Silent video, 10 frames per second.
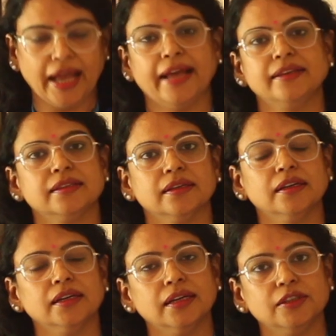And
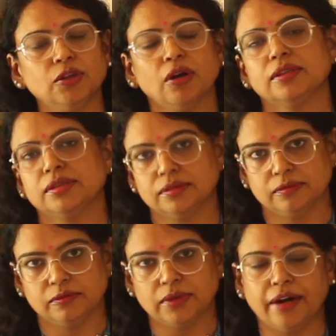doth,
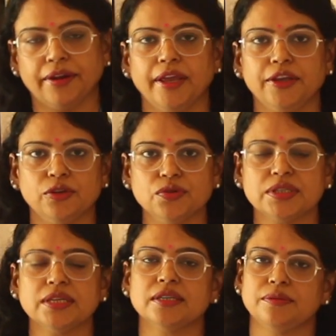archaic
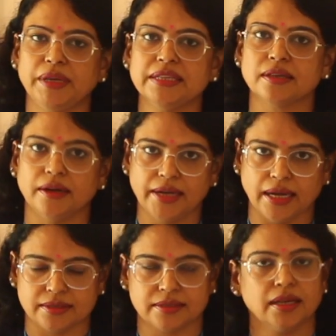usage, it means
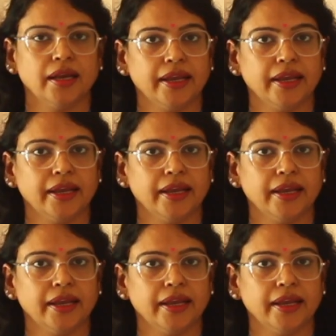does.